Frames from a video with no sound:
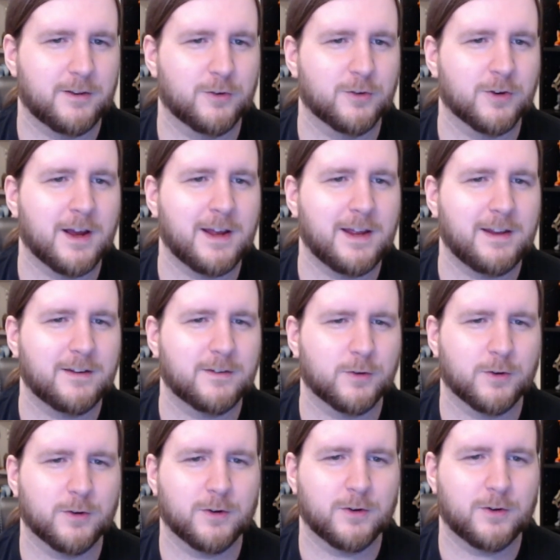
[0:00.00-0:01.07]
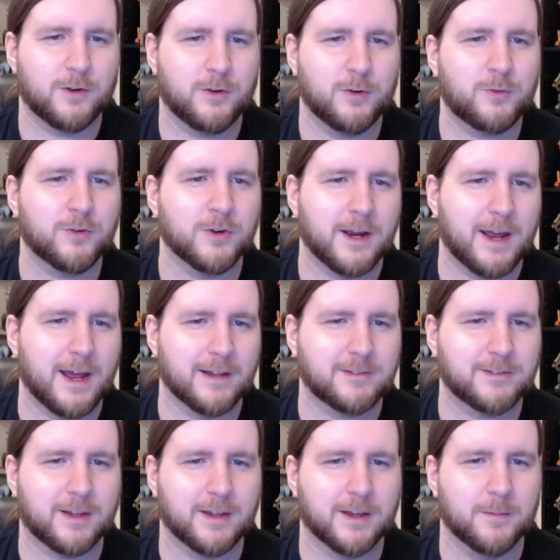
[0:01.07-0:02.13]
You try, or er, you try
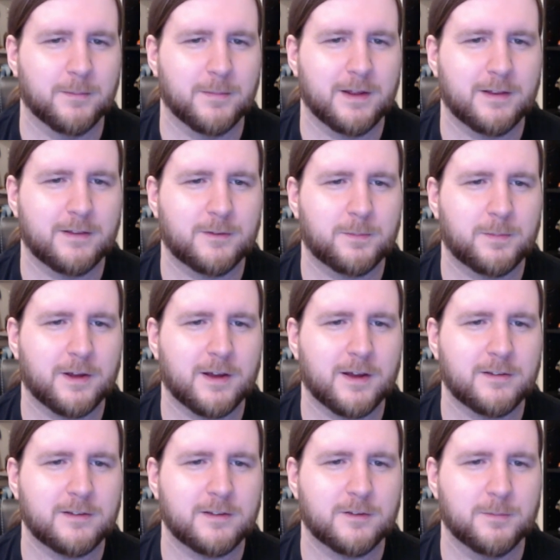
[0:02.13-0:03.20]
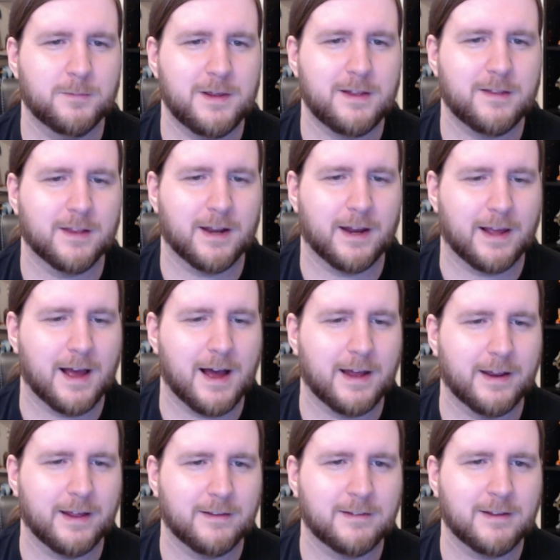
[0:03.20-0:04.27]
asking him. It's because it's me that I
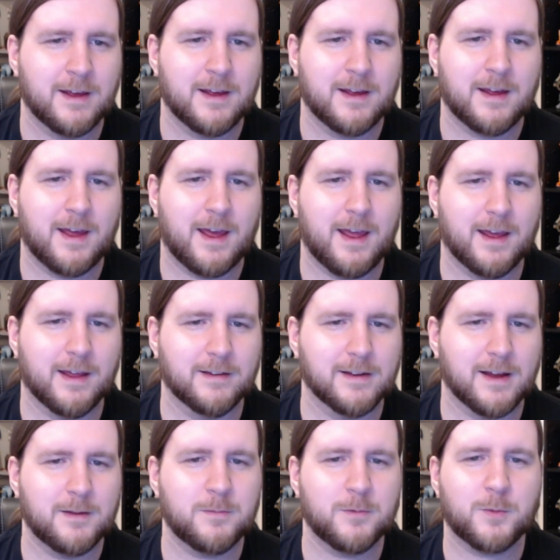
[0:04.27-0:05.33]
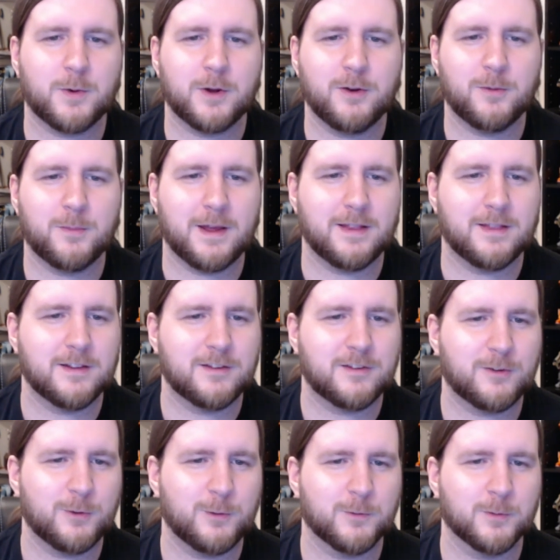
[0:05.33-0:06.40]
got it. And I'm the one who made this
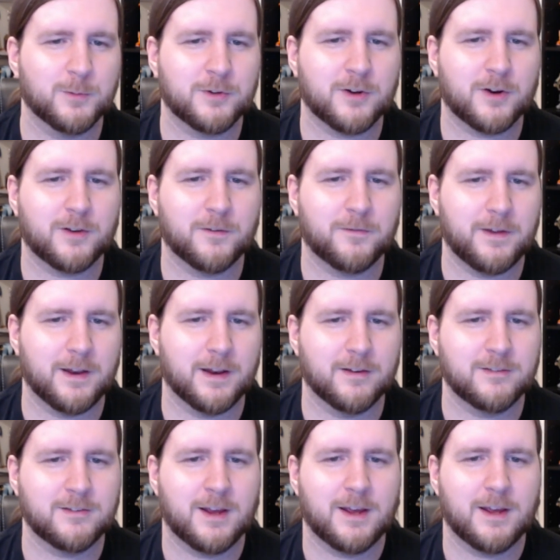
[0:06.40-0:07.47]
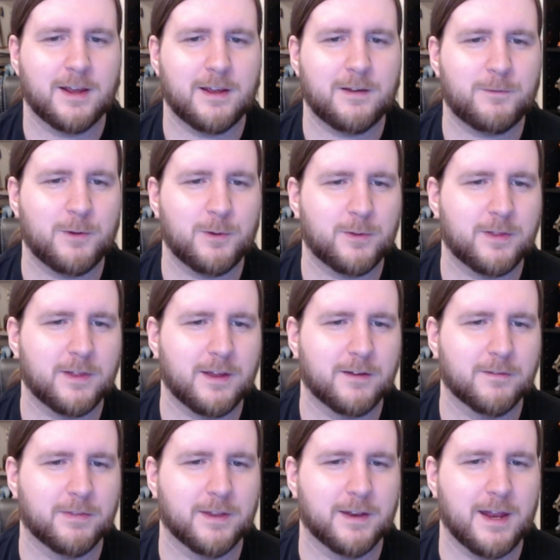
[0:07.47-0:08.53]
suit from start to finish. If you think
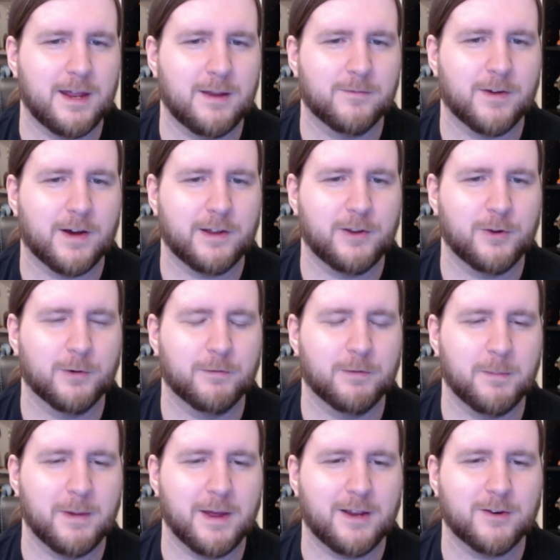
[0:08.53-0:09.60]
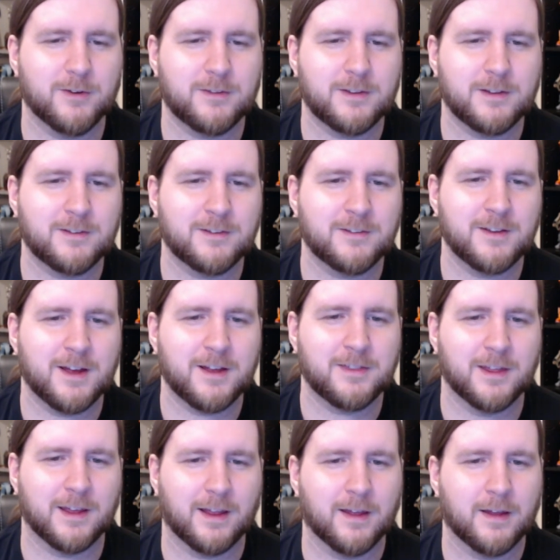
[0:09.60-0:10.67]
of the name value of the makers, this is
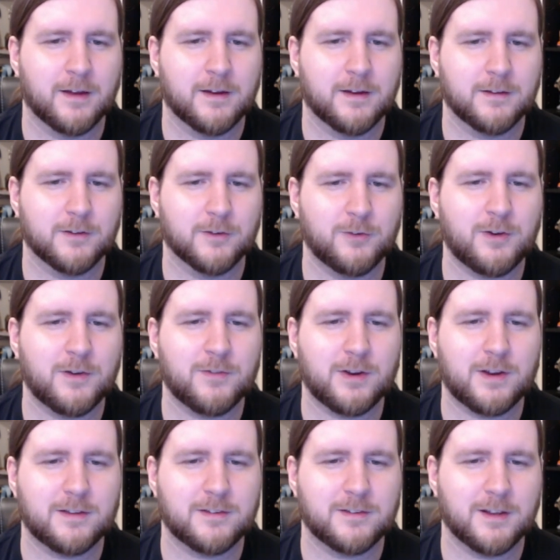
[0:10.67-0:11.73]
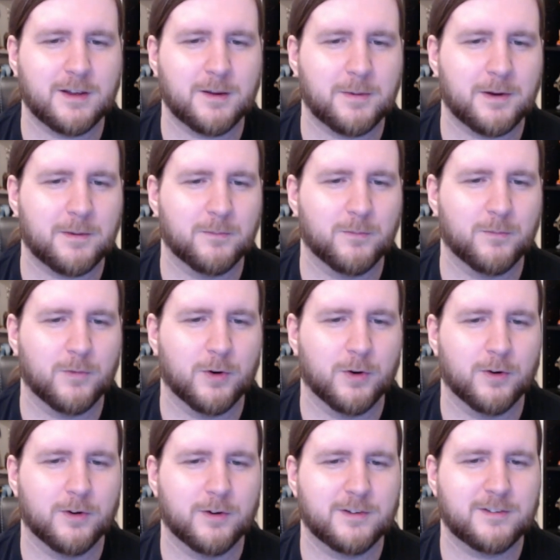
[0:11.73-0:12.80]
nothing. Don't you ever get sick about,
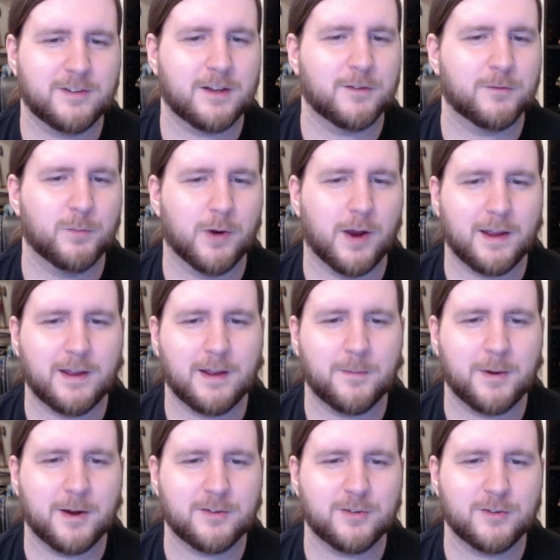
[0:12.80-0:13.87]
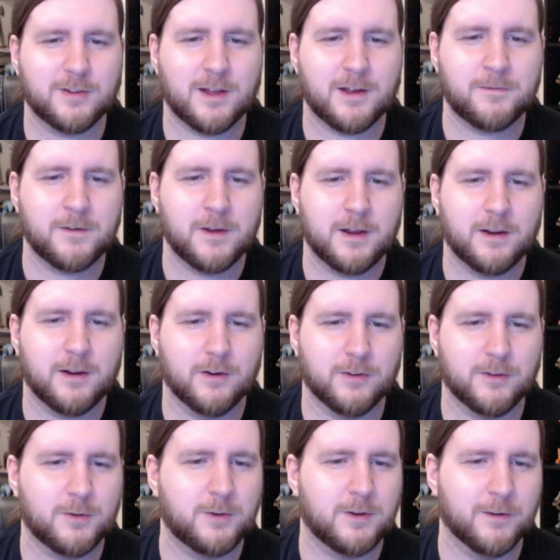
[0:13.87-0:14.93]
or er, sick of bragging about yourself? You're
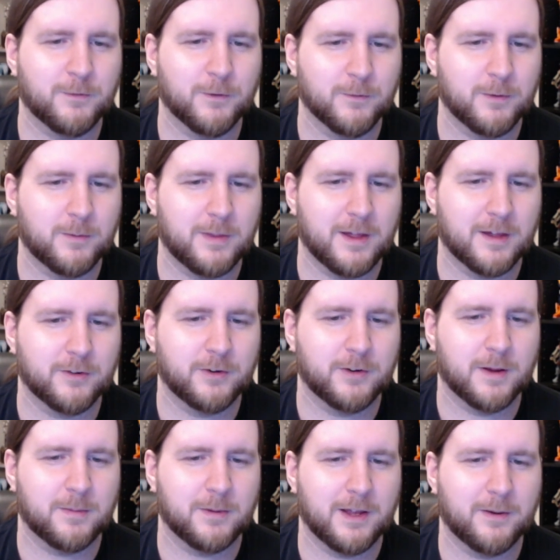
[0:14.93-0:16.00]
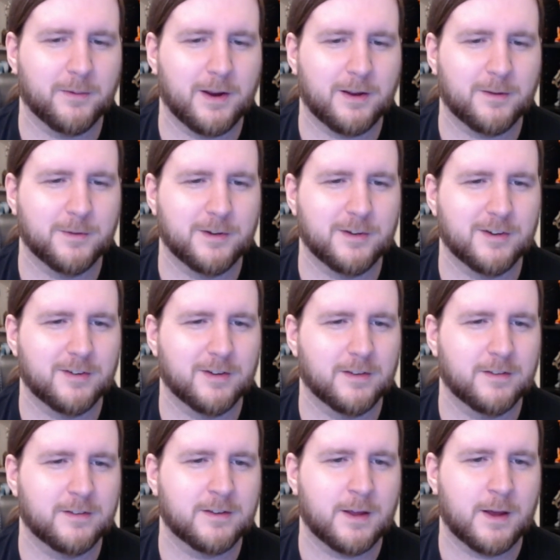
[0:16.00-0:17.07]
so different from the other double A rank
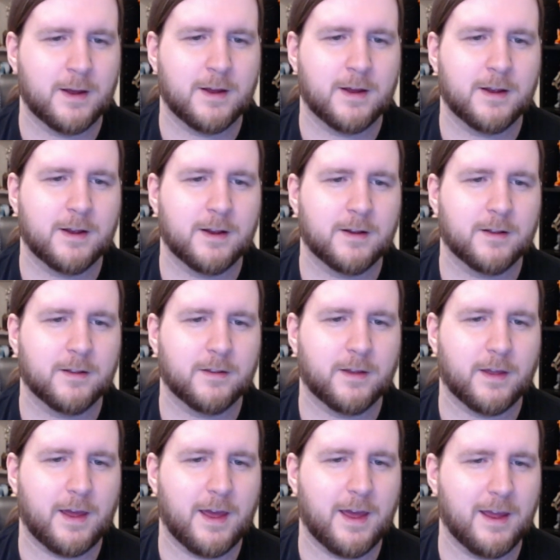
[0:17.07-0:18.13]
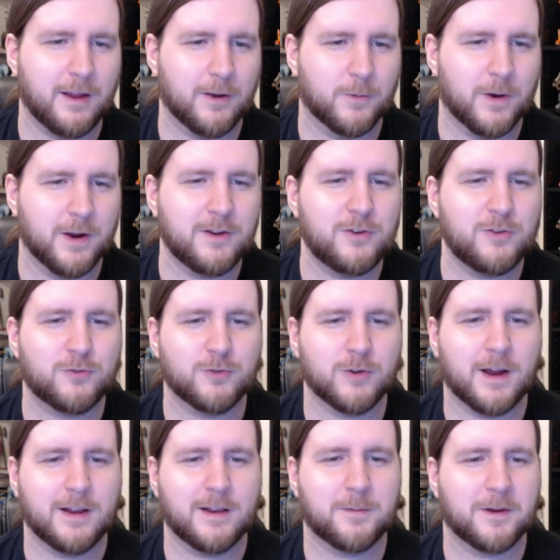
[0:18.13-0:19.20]
magicians. Hey, why are you
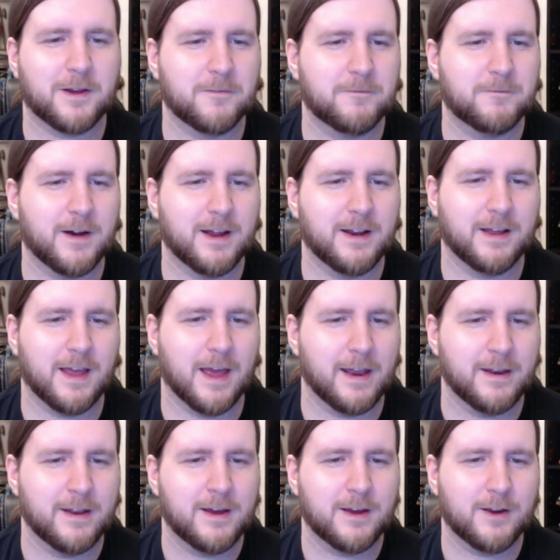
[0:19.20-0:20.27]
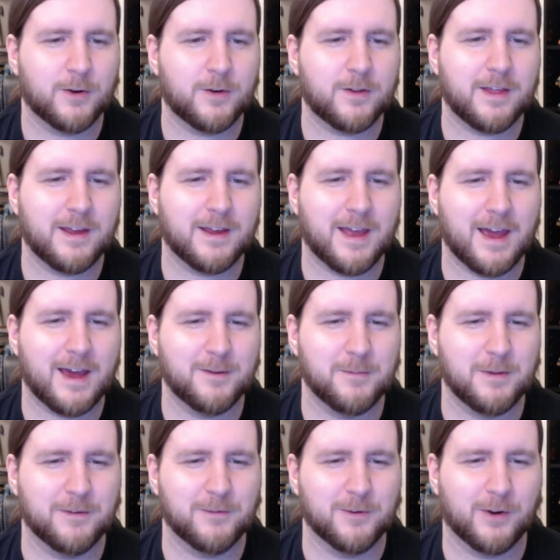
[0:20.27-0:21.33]
trying to pick a fight again? Go to the
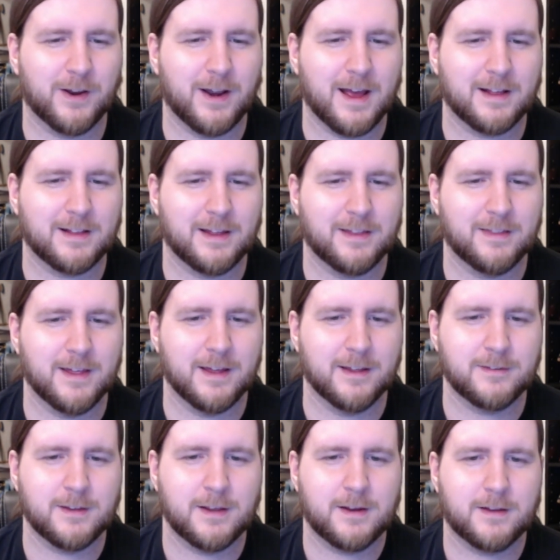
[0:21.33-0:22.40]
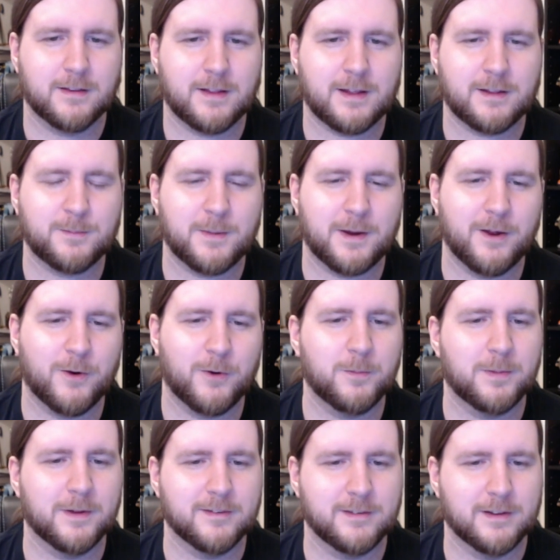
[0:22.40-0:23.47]
academy if you're gonna act like this. That's my own
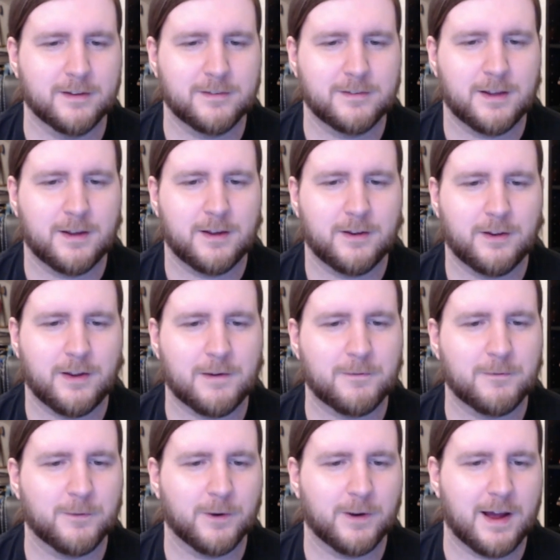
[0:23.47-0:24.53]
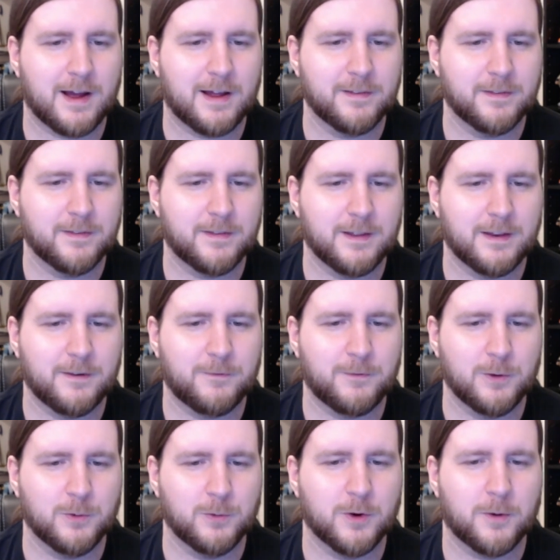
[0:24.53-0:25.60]
business. You haven't forgotten that if
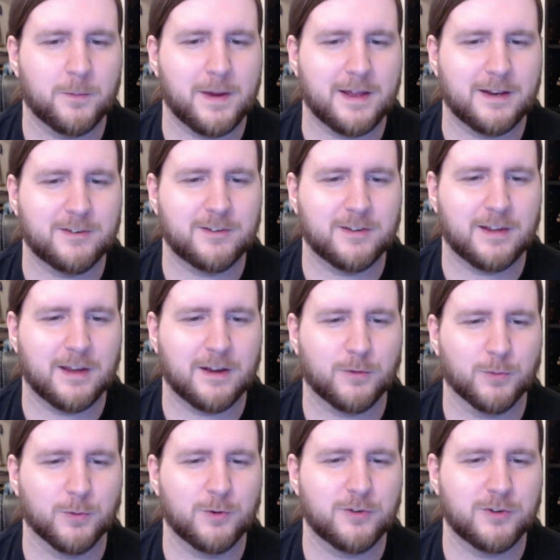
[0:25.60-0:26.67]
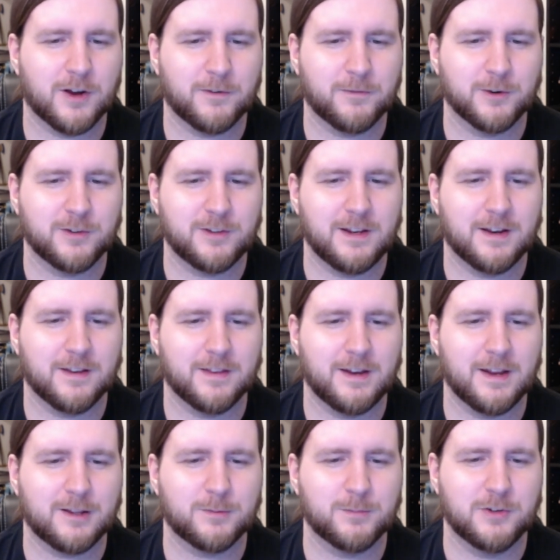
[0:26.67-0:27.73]
you don't manage to kick Ruche off her seat at the
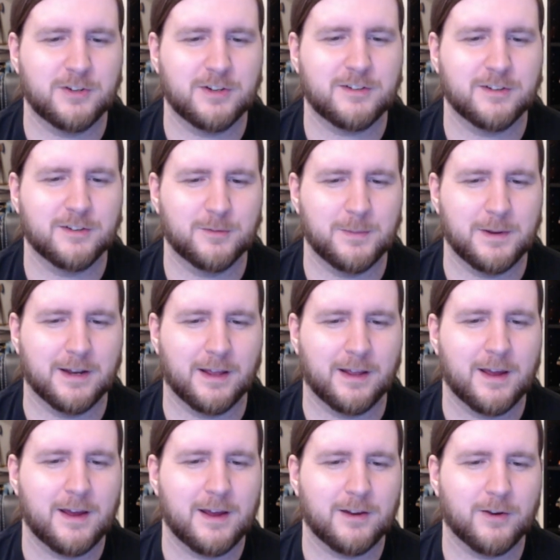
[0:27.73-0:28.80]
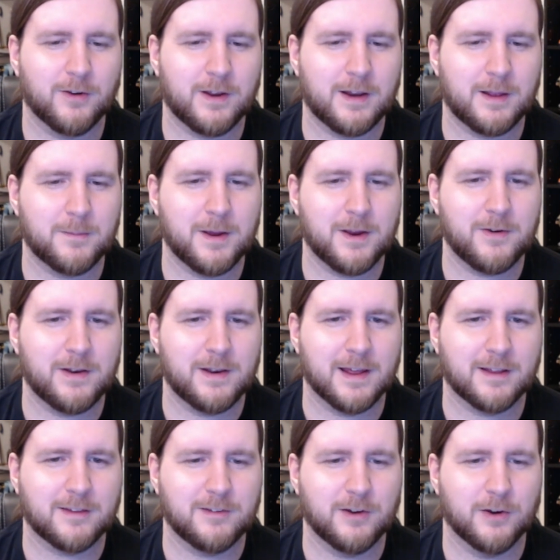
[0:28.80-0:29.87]
next magician's meeting, you're getting married
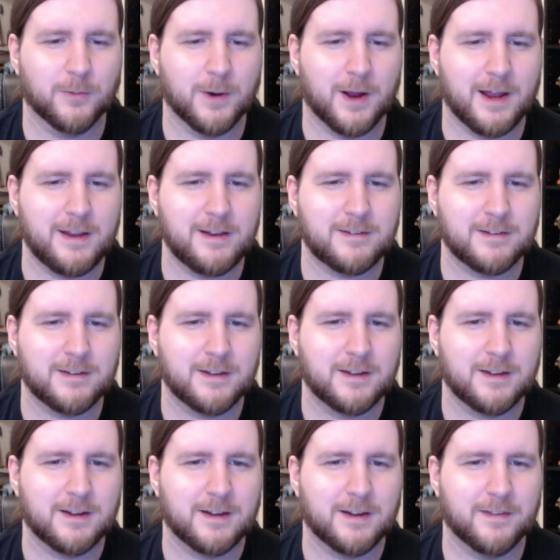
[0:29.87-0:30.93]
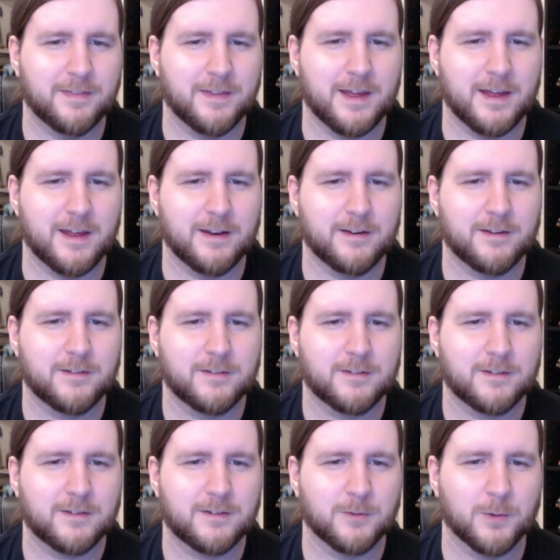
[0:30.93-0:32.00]
next year, right? And then,
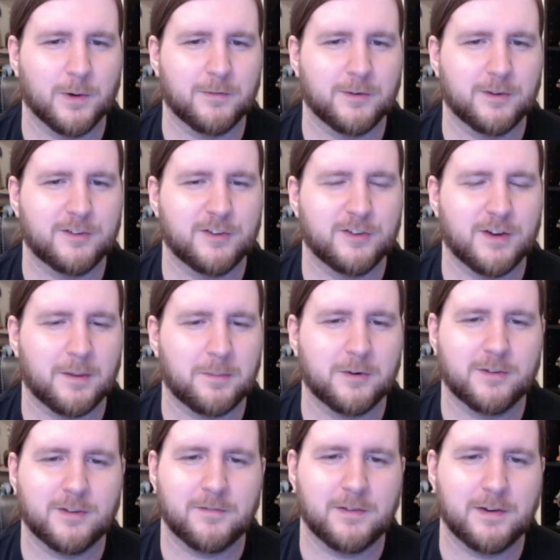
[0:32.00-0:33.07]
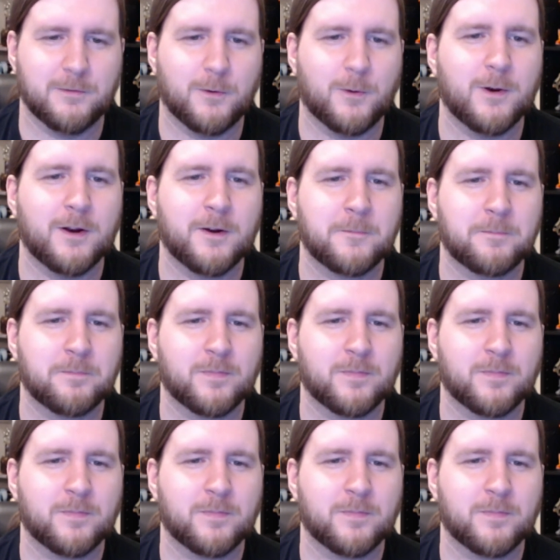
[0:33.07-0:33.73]
reference to chapter 74.